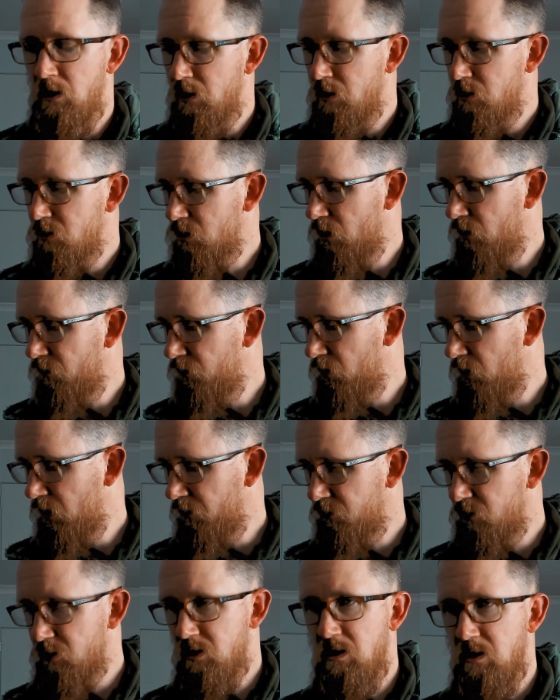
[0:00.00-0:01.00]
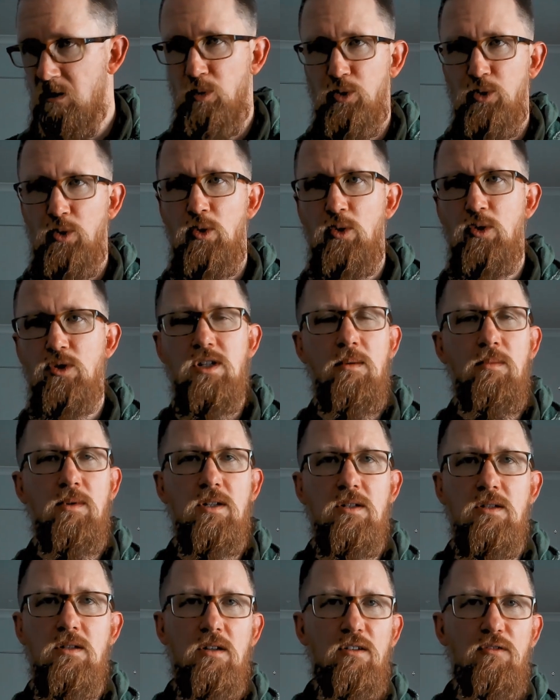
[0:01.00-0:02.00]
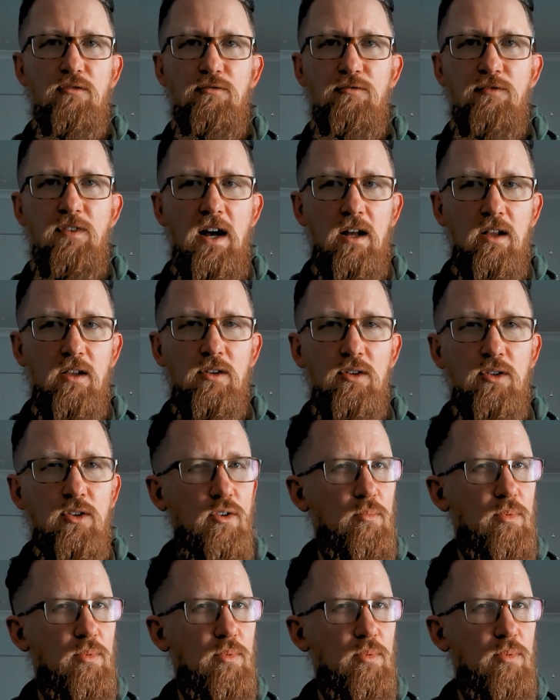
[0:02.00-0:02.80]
So if you're after simple torch, something's not going to fail in you,